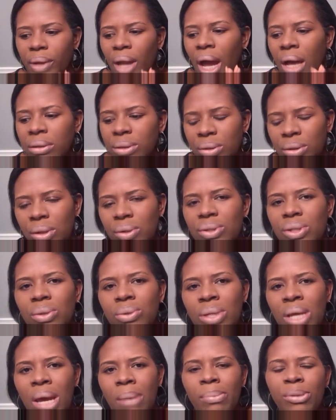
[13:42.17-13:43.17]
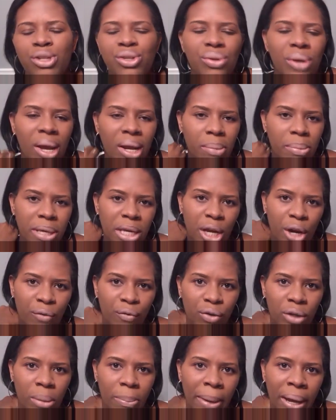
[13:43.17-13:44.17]
I'll do those sometimes, but you got to be
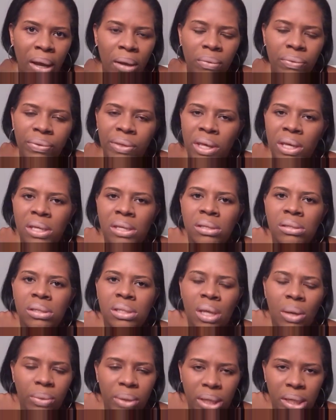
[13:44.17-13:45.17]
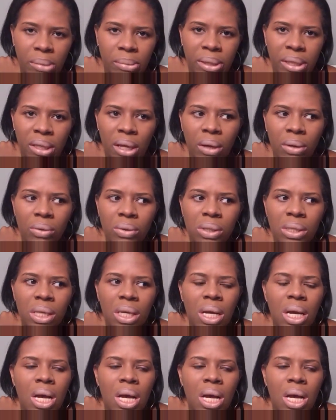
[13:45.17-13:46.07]
careful about the sodium in those.